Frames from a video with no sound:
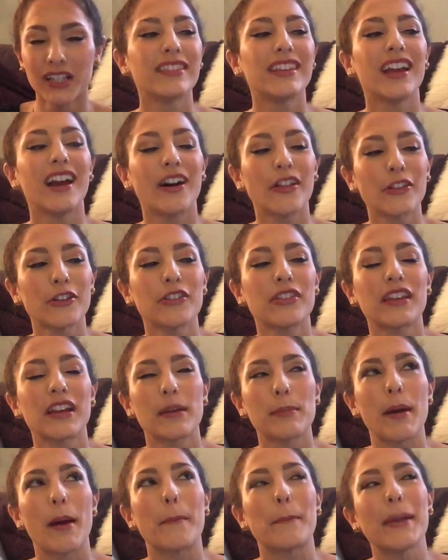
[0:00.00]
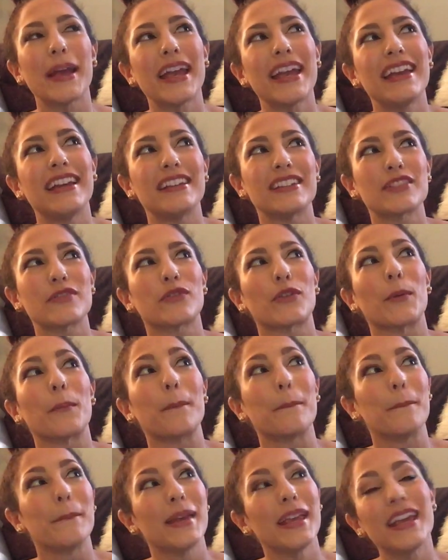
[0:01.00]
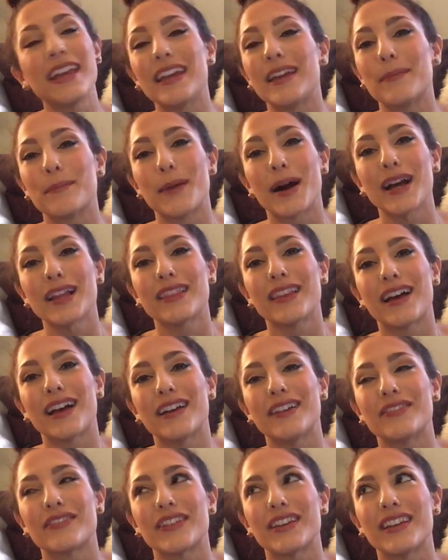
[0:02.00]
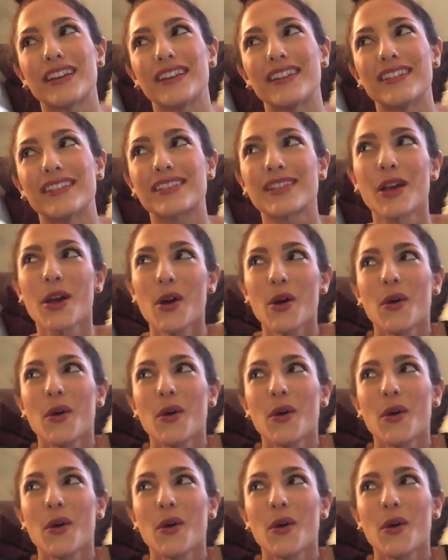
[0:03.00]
The other thing about pace for me in my life is,